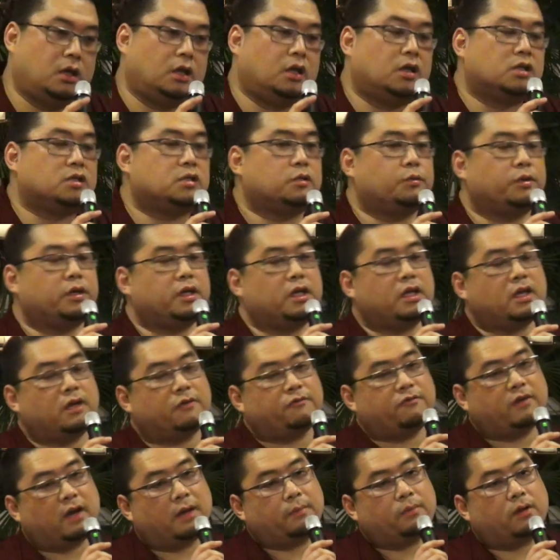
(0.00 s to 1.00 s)
So we're going to get
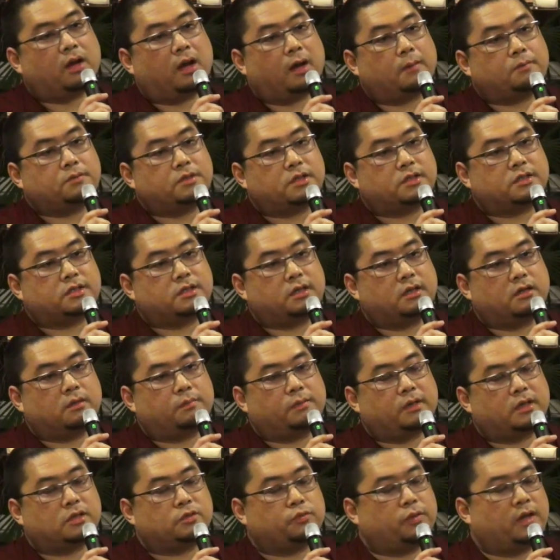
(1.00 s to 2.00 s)
fiber optics here
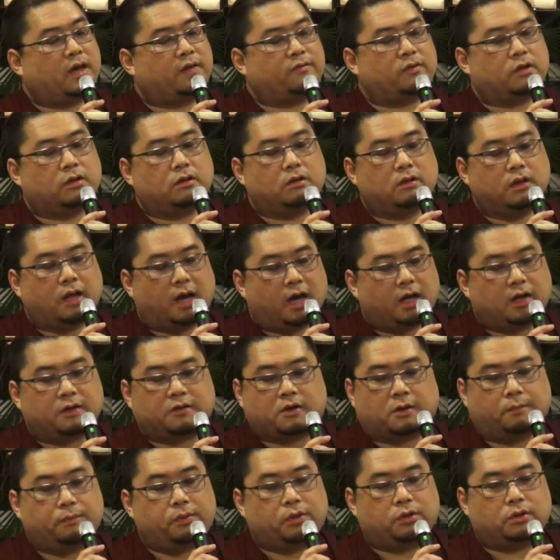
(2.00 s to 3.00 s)
because we have a lot of
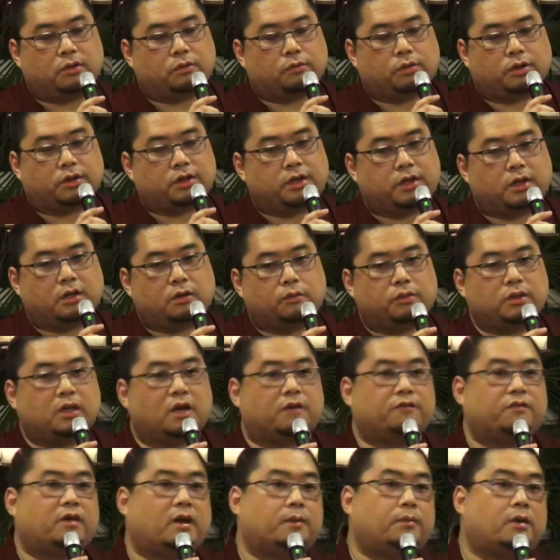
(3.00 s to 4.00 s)
computer work here.
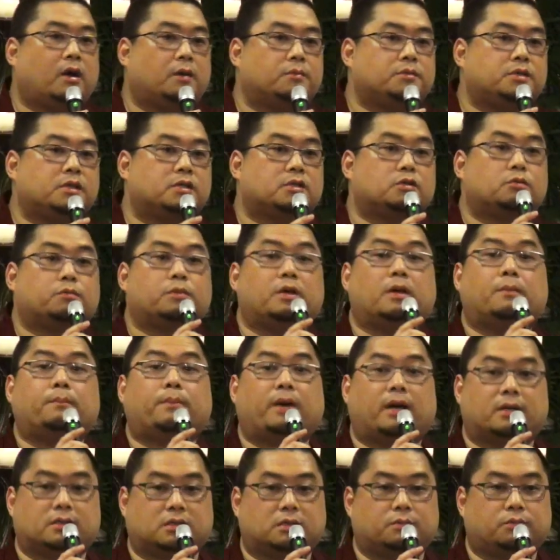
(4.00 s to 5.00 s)
Without fiber optics, it would be
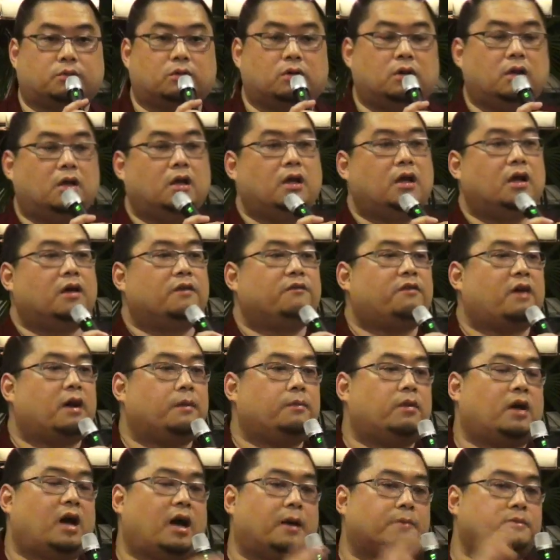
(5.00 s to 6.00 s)
impossible.
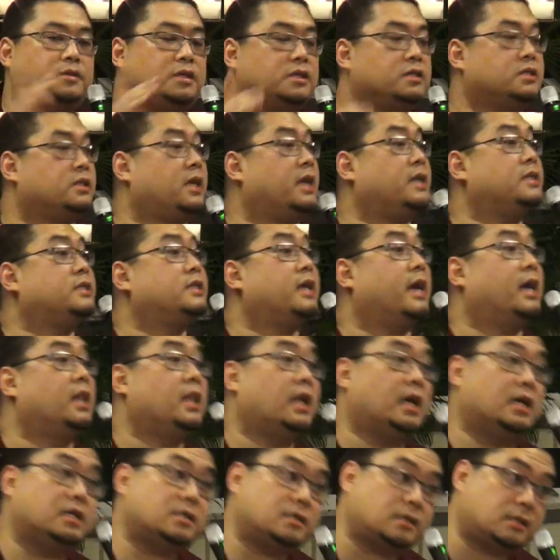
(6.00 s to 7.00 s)
Fiber optics, they tell
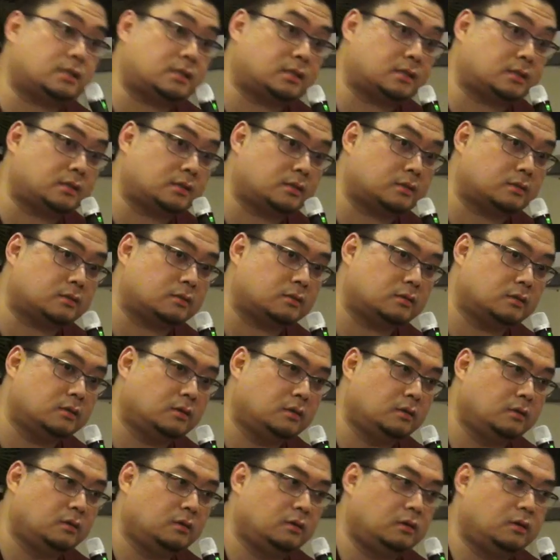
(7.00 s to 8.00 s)
us,
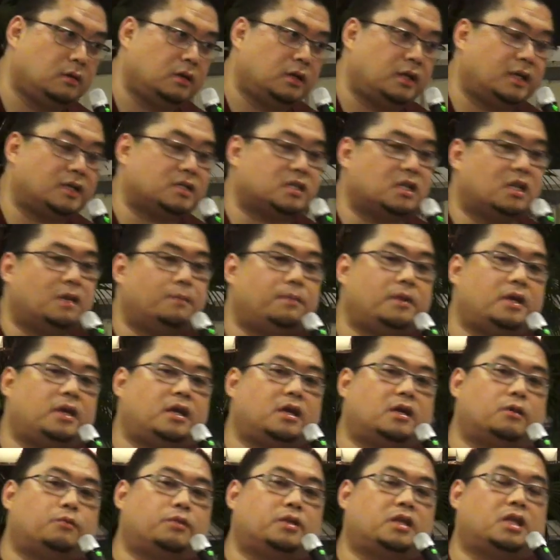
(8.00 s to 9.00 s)
is going to be
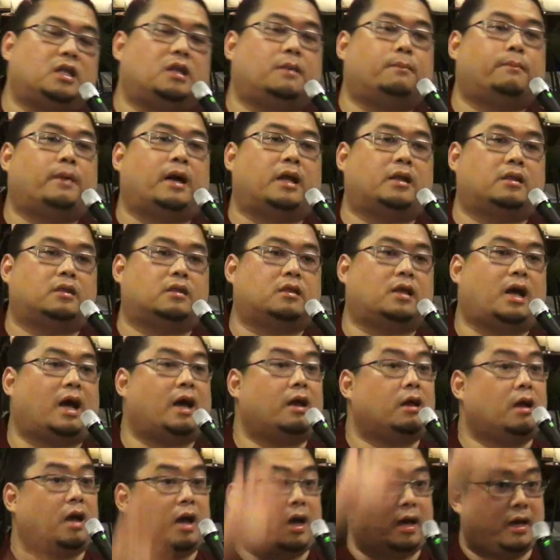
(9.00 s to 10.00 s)
here within a month.
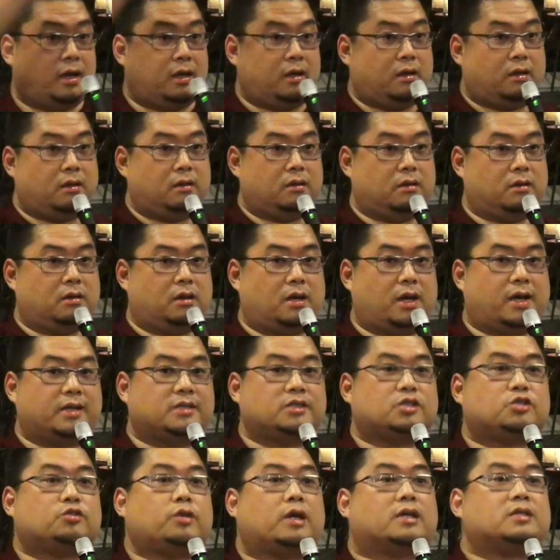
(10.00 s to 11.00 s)
I
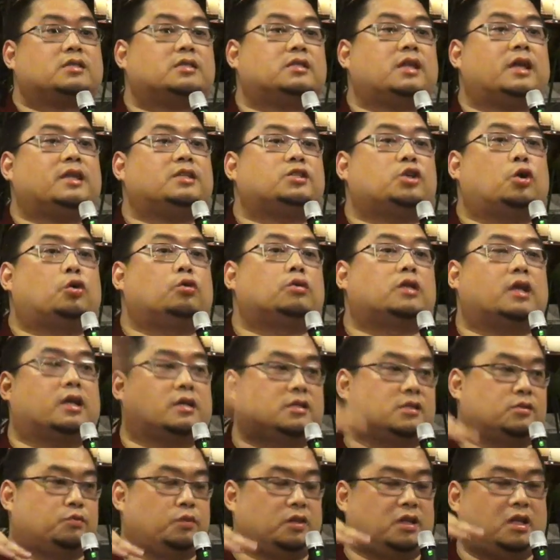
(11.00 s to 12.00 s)
stress they told
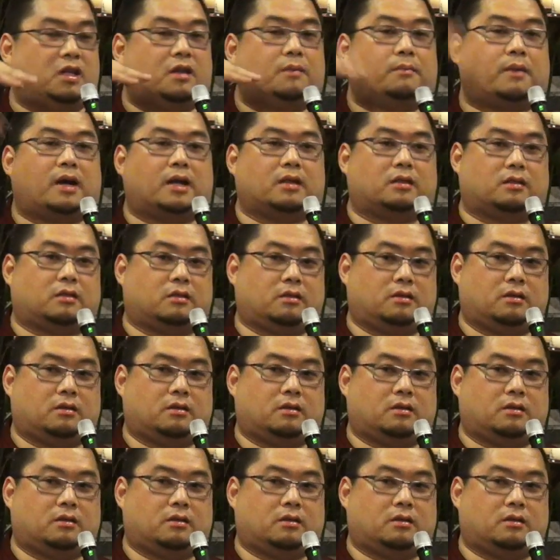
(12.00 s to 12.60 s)
us within a month.